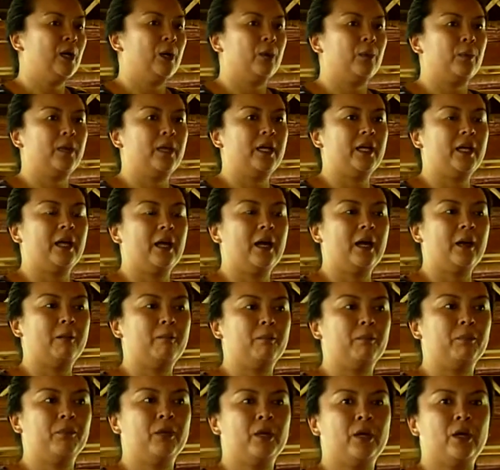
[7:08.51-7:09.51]
We
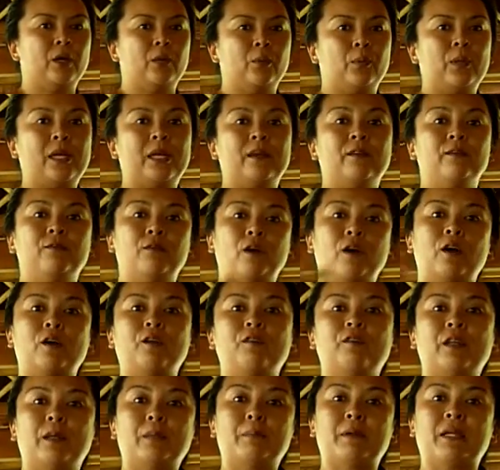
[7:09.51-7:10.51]

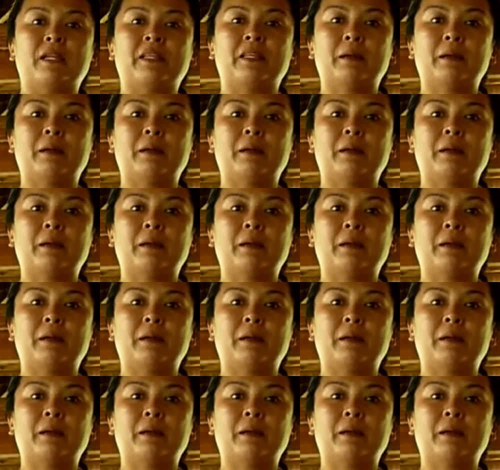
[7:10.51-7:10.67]
involve them in